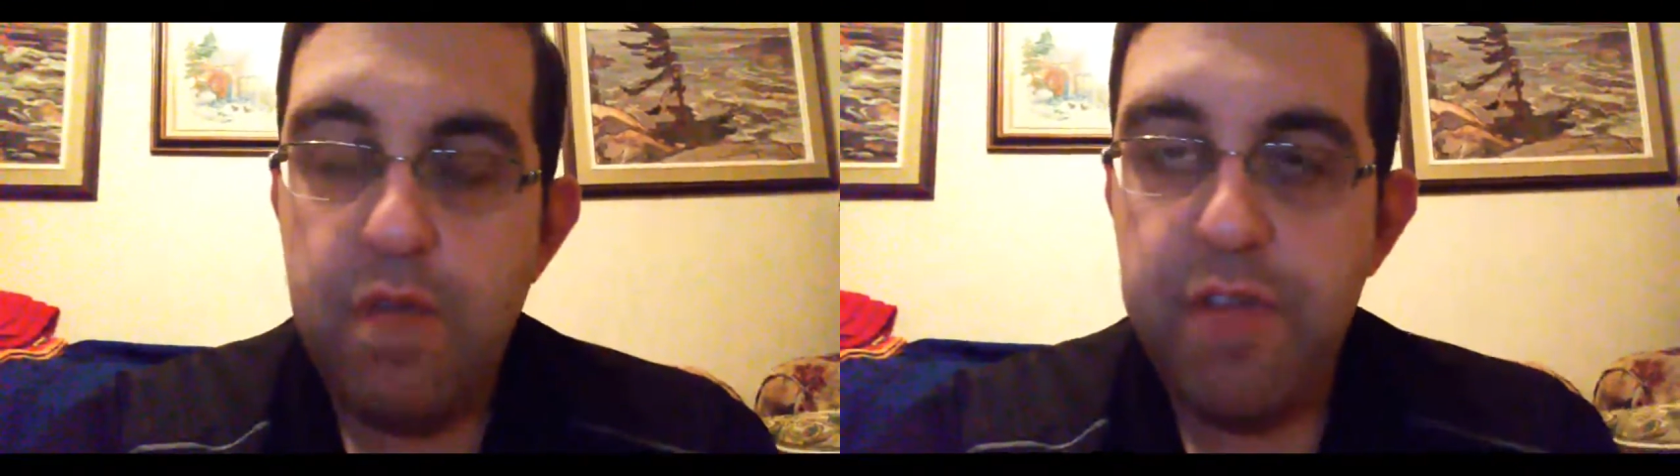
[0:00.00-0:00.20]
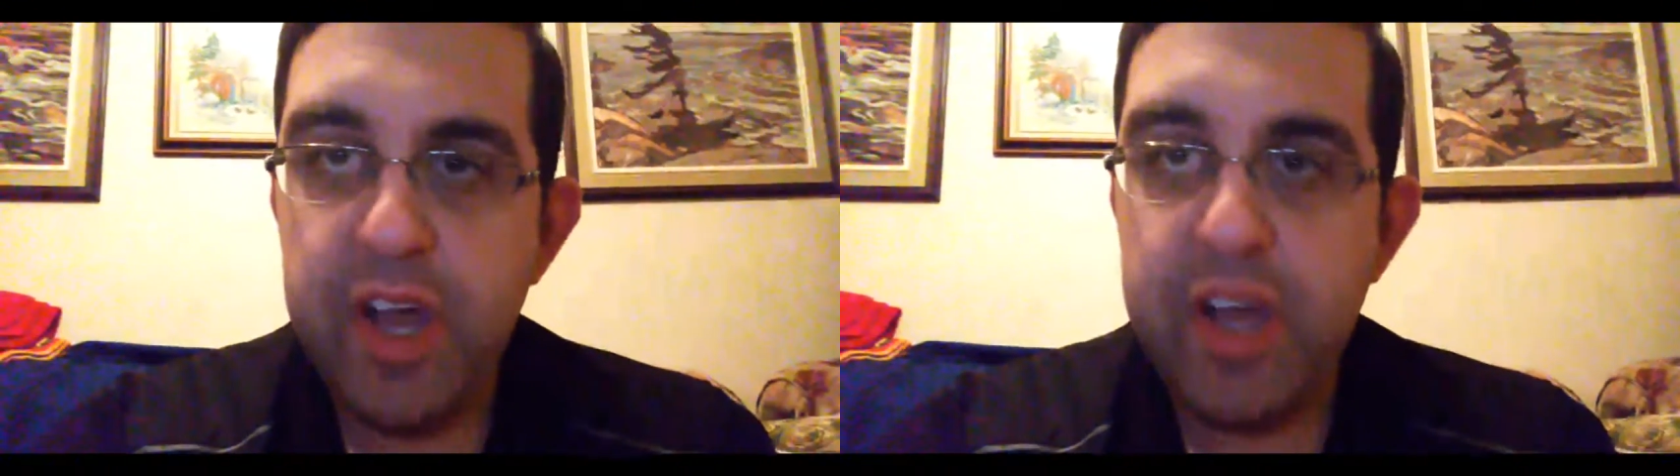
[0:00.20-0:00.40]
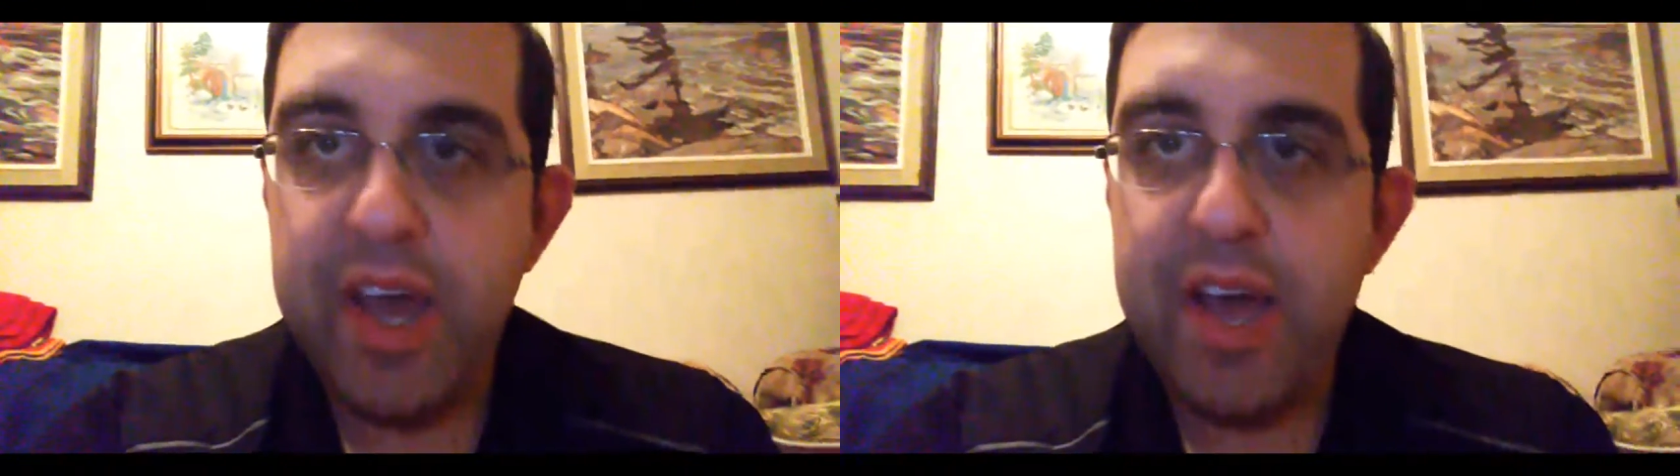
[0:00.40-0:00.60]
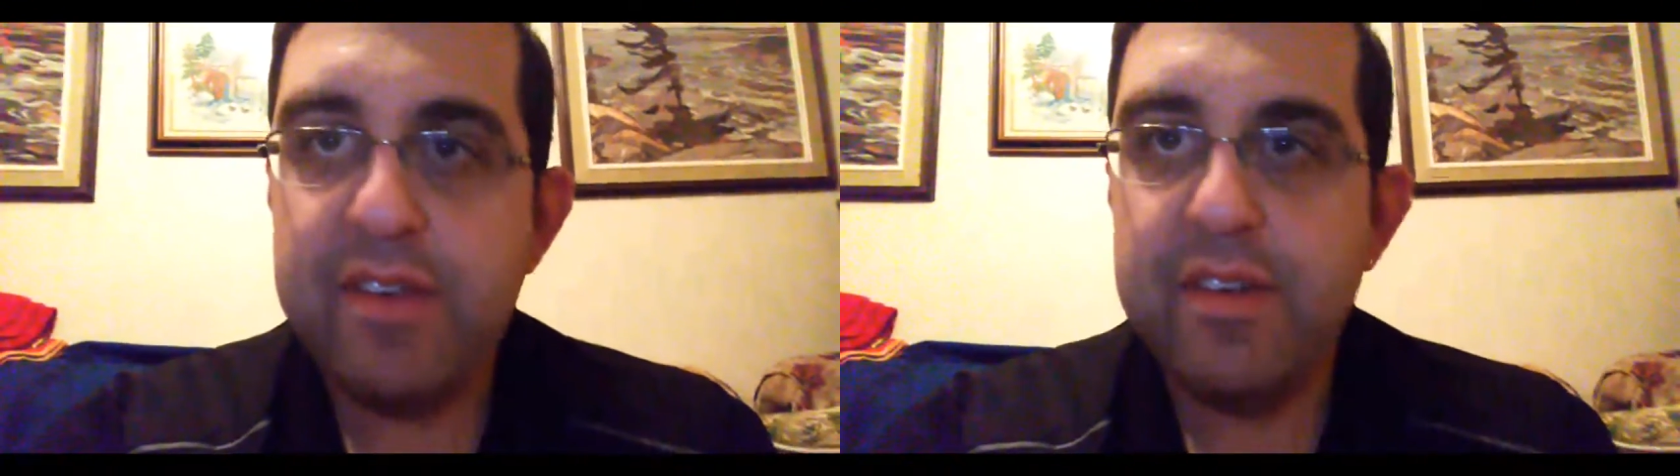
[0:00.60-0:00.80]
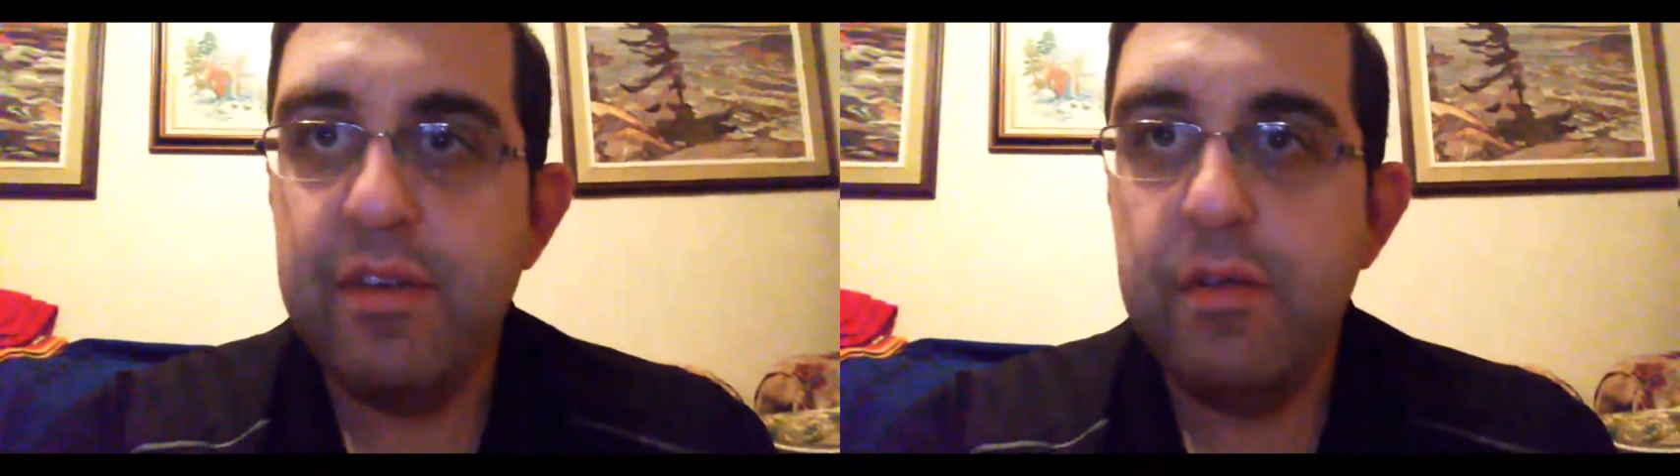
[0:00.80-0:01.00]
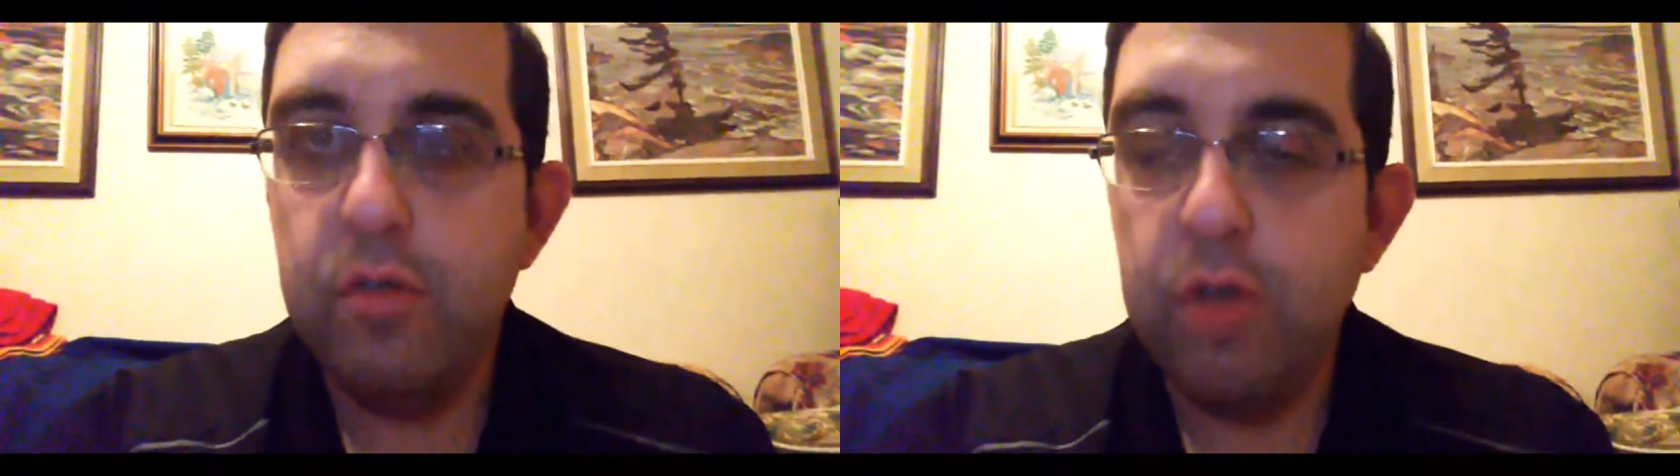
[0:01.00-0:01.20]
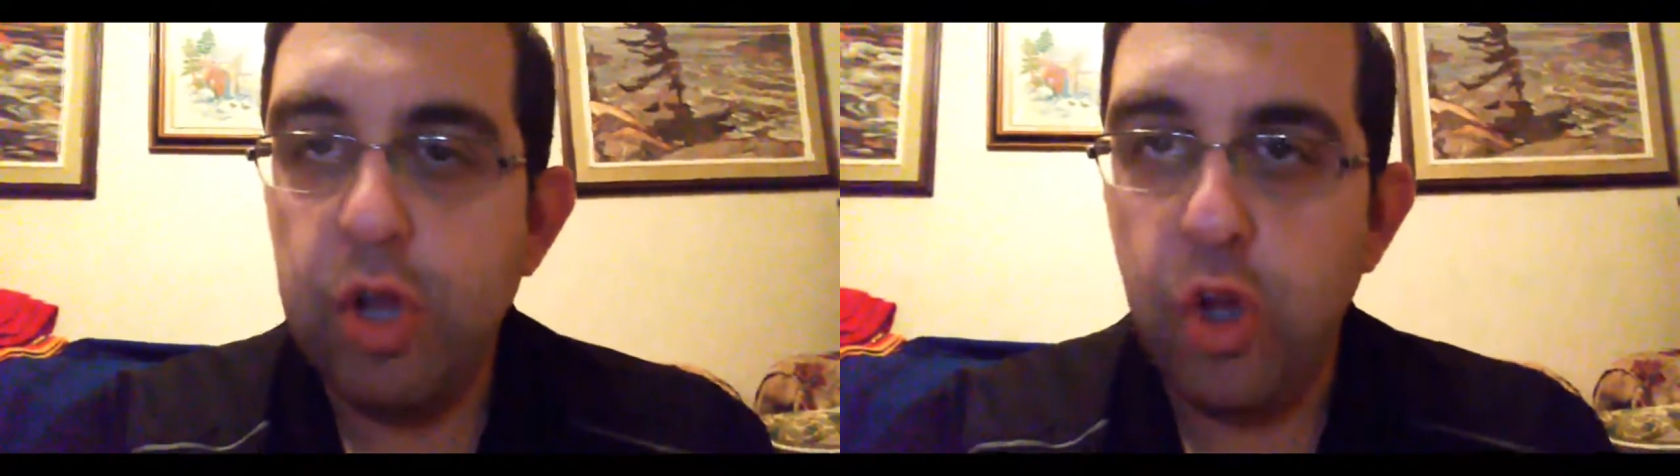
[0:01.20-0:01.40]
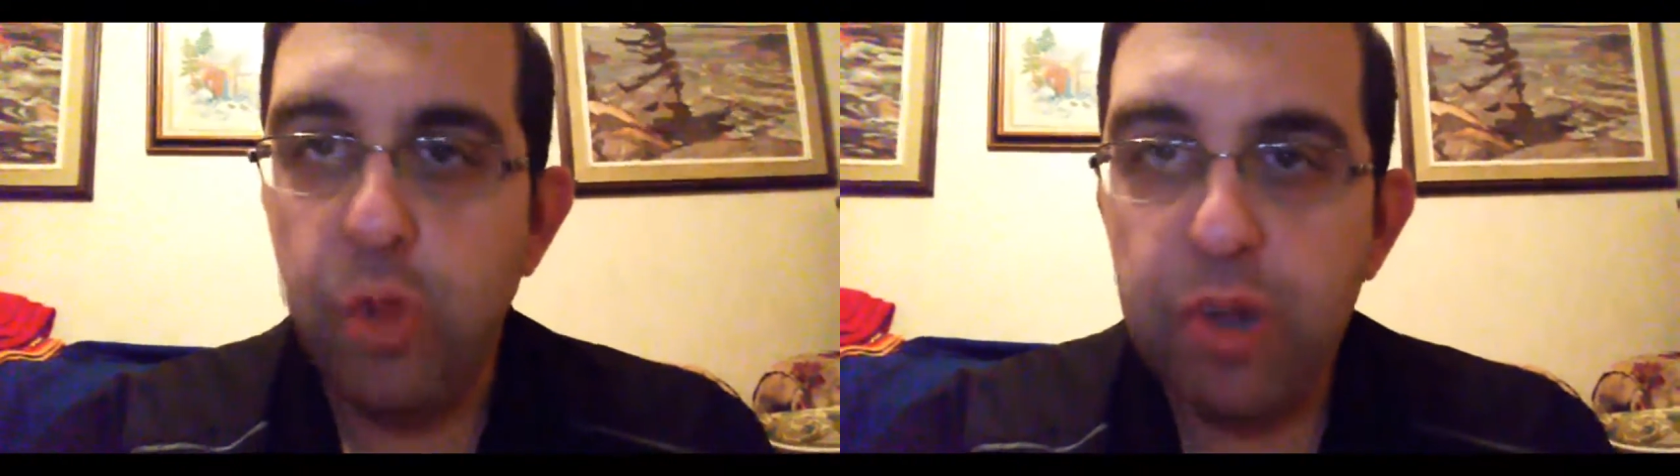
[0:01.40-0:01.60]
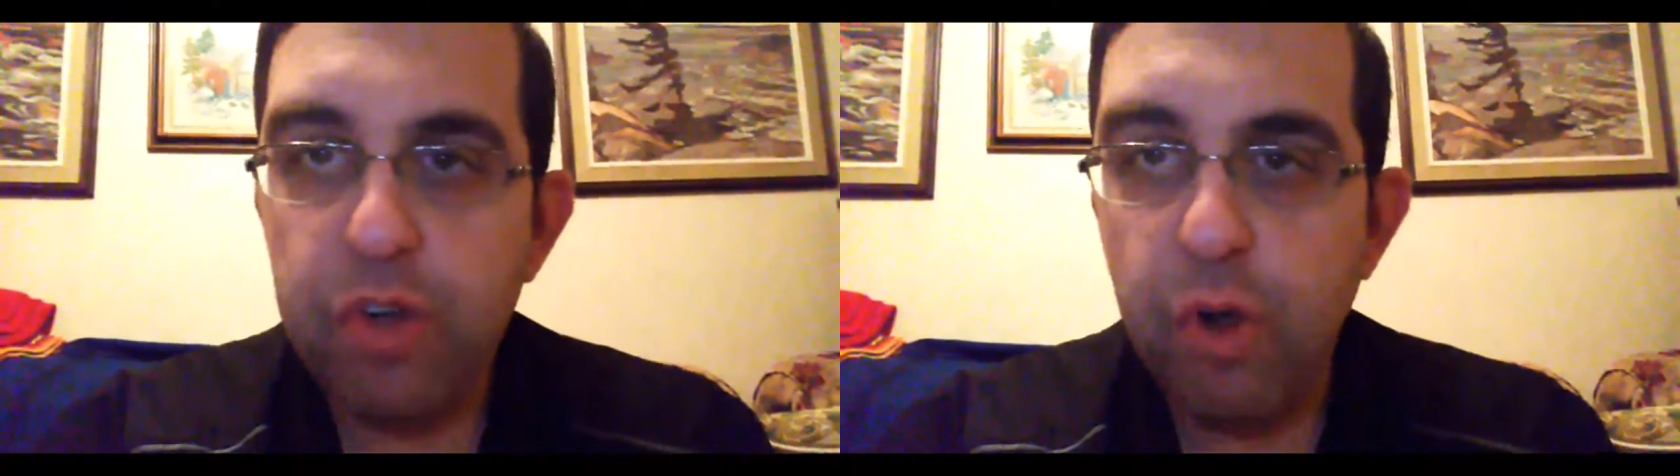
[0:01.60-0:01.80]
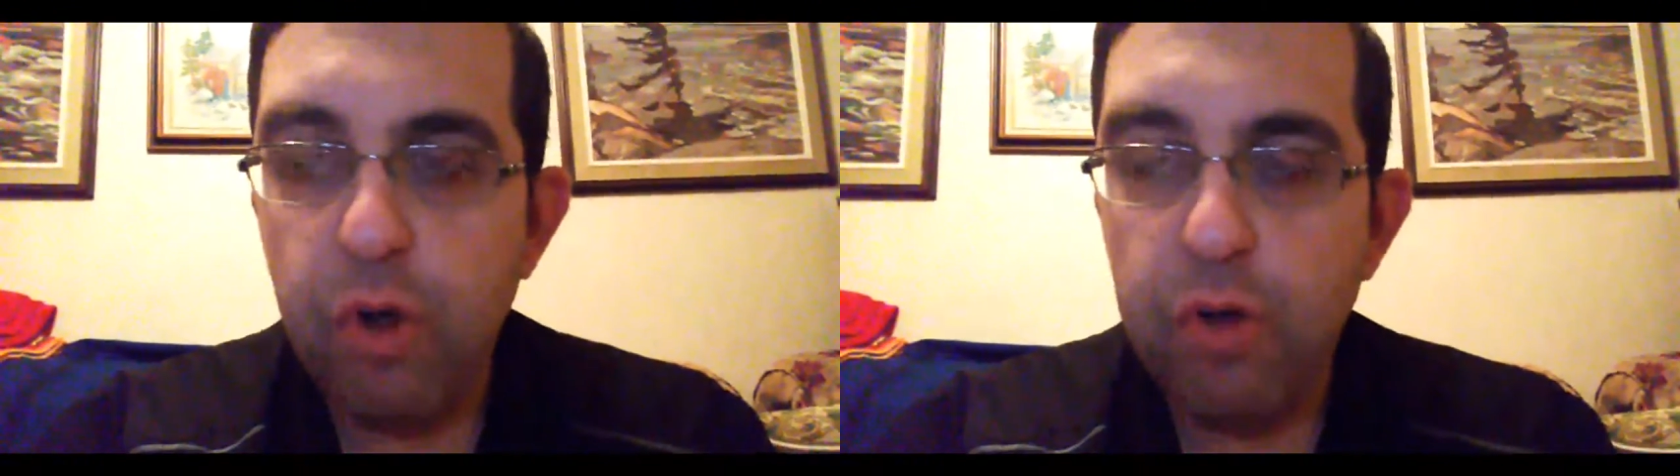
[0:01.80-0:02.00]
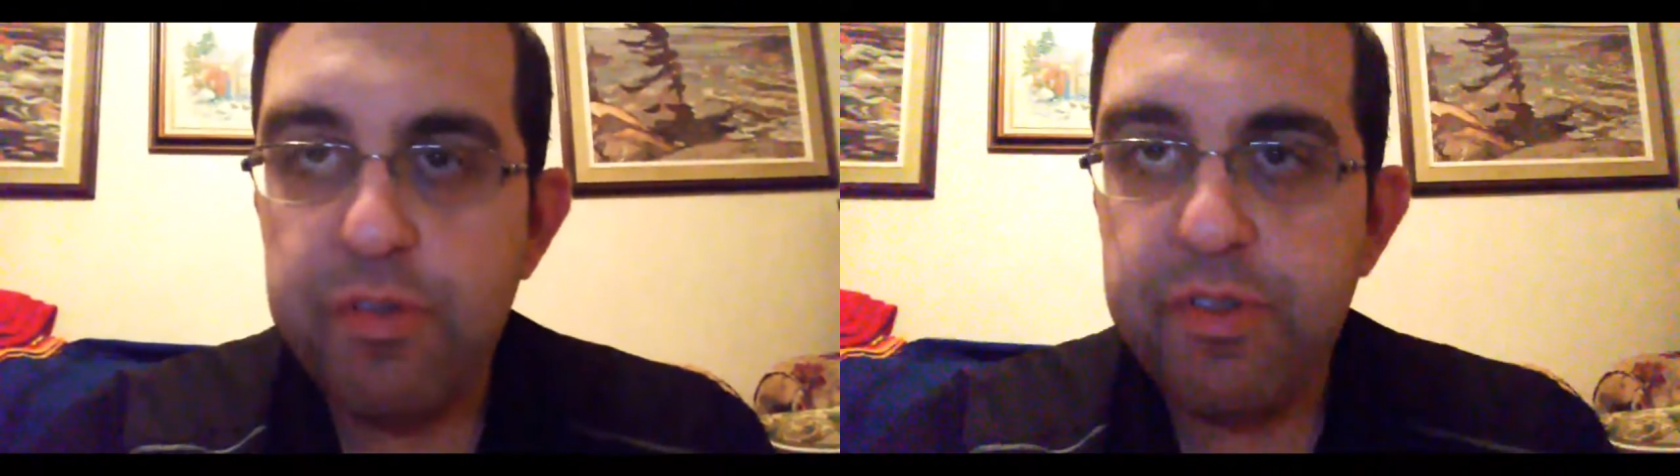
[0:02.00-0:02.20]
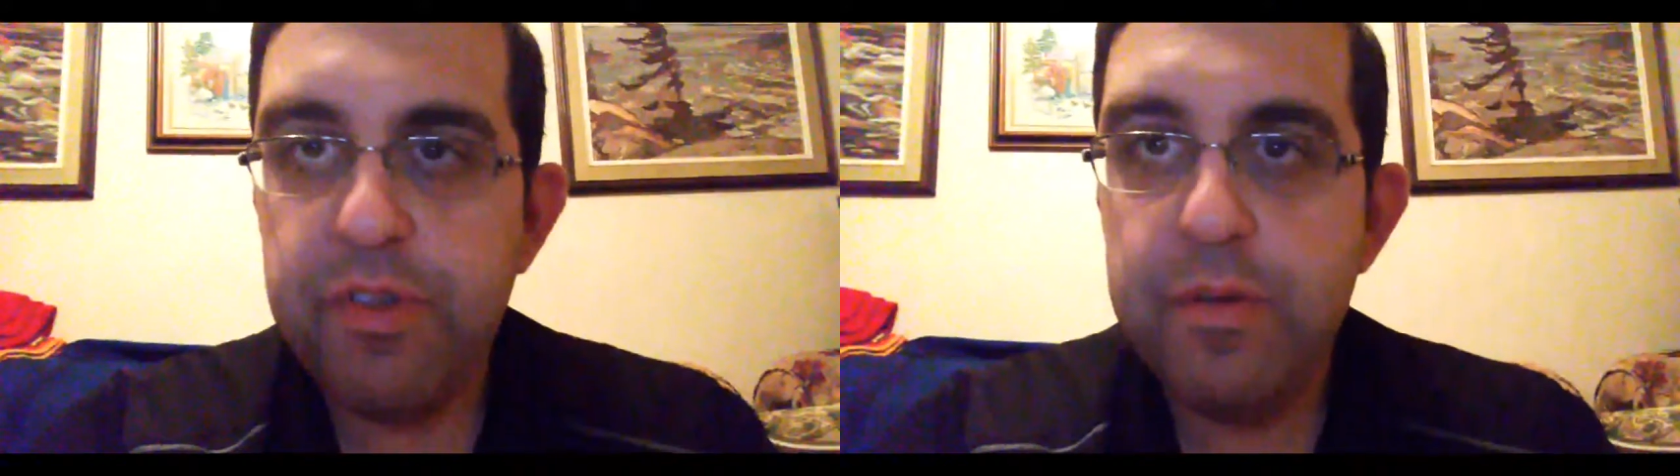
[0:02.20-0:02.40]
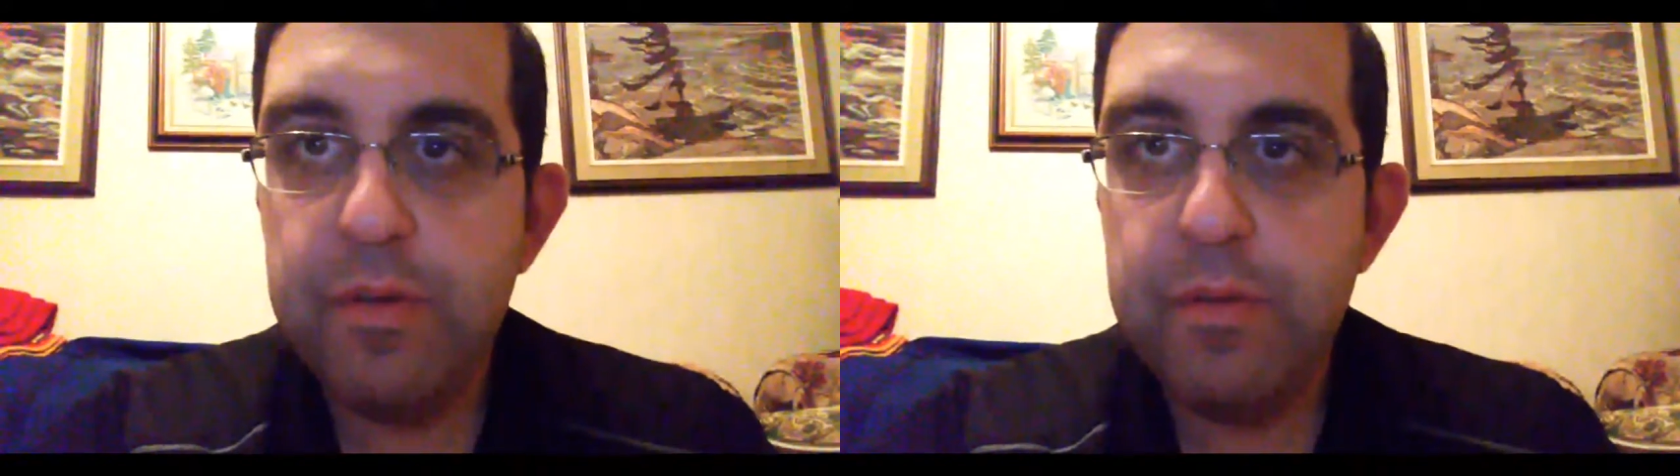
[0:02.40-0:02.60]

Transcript: If you look at global growth,